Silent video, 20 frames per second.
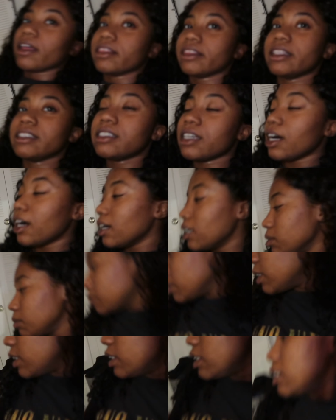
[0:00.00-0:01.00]
the time
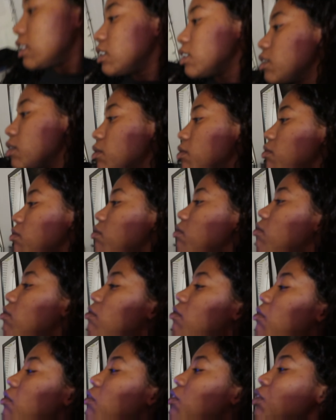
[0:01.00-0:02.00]
is
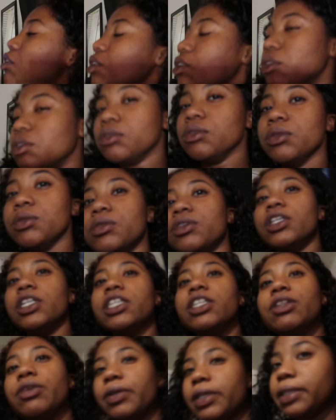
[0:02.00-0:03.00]

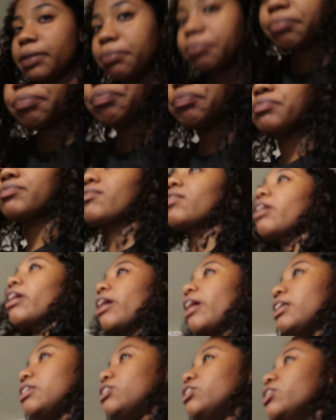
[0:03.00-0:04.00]
2.33. I
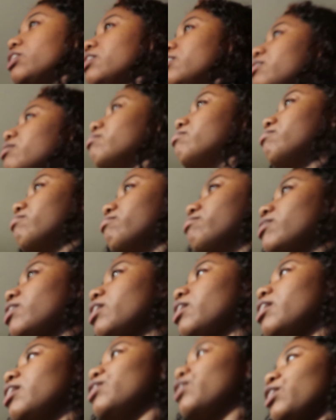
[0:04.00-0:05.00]
took
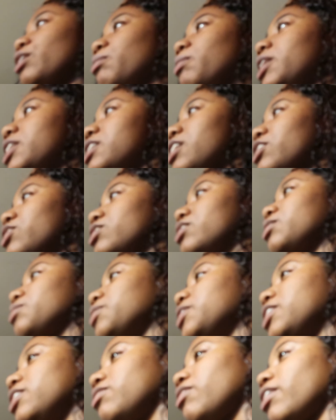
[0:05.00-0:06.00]
30 minutes extra, which
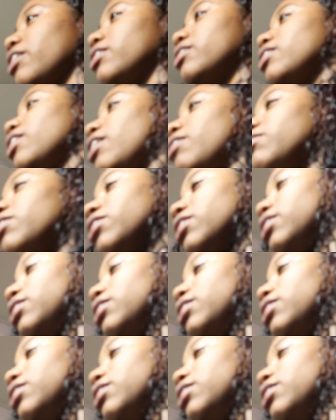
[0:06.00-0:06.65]
is fine. I have nothing to